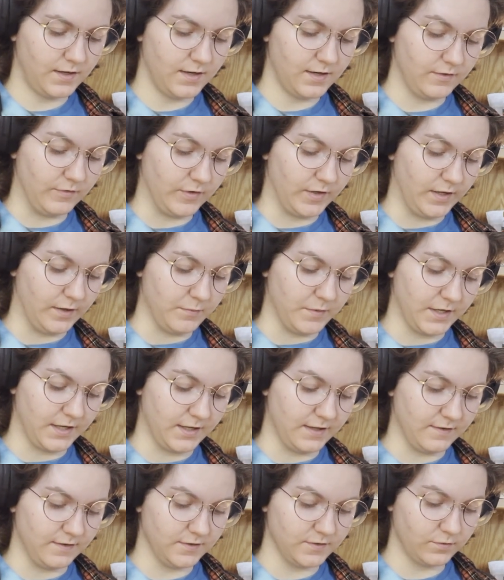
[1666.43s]
and if you can't make
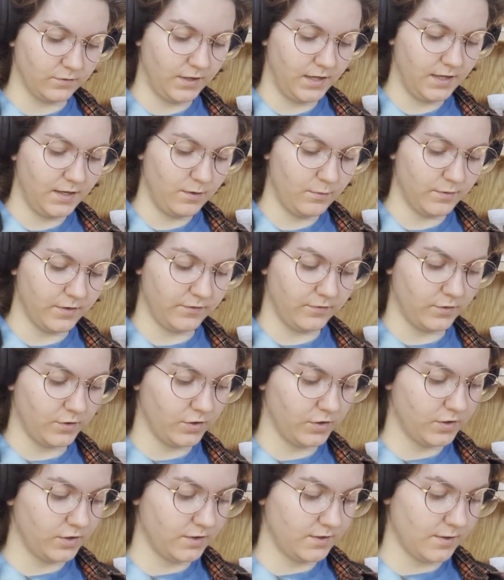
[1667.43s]
it, that's okay, but if you
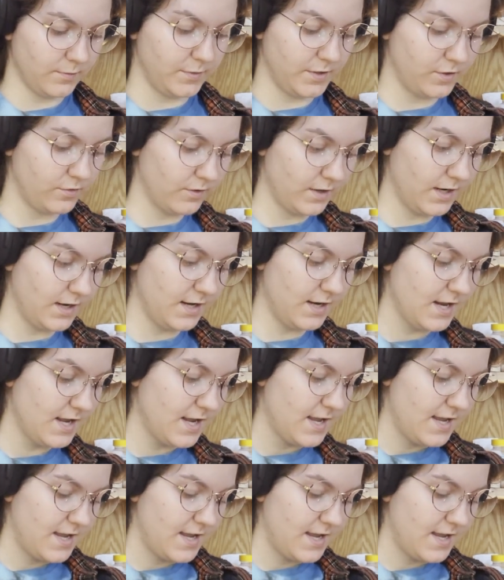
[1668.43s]
could, that'd be great.